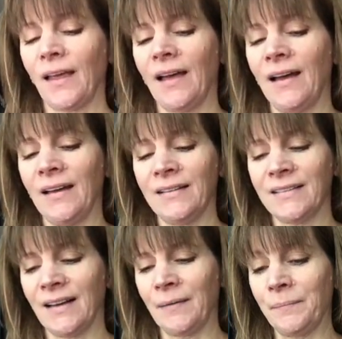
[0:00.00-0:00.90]

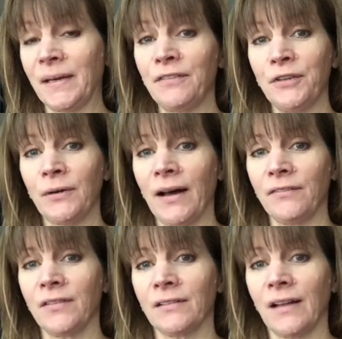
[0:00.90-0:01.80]
But if you
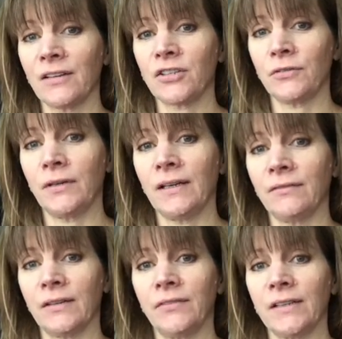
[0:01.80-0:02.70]
have the luxury
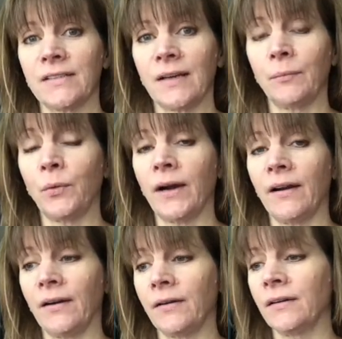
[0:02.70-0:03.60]
of living
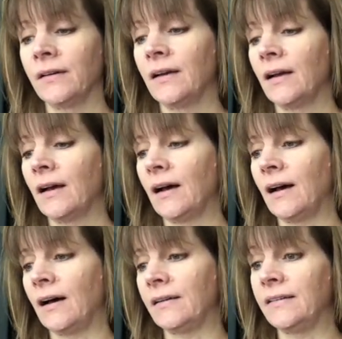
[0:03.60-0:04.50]
somewhere
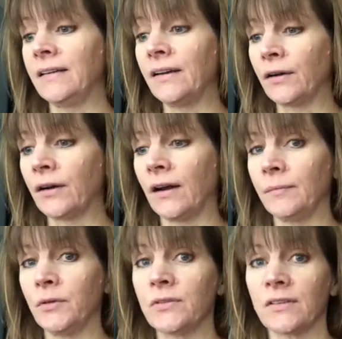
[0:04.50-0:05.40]
near a
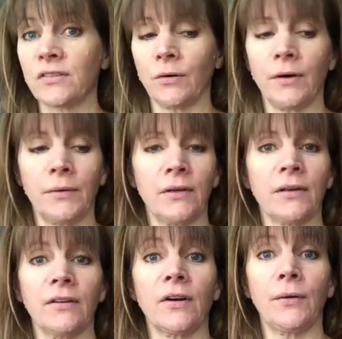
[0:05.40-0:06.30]
music store where you
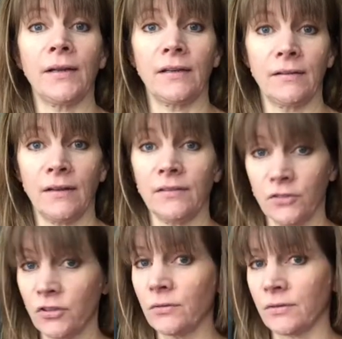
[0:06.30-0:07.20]
can go in and
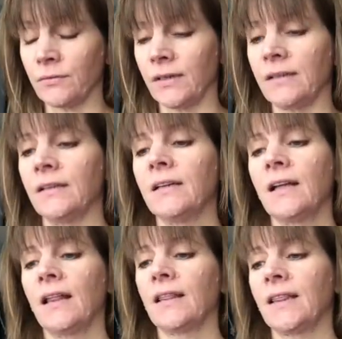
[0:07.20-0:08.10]
choose a reed,
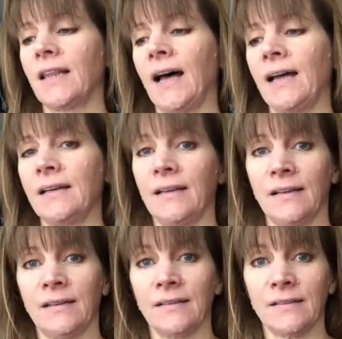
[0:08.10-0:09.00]
that
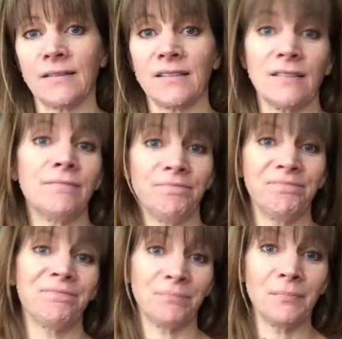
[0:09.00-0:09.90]
is
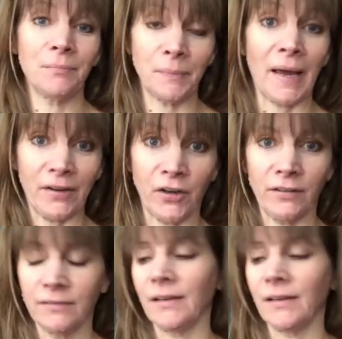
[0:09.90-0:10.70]
better.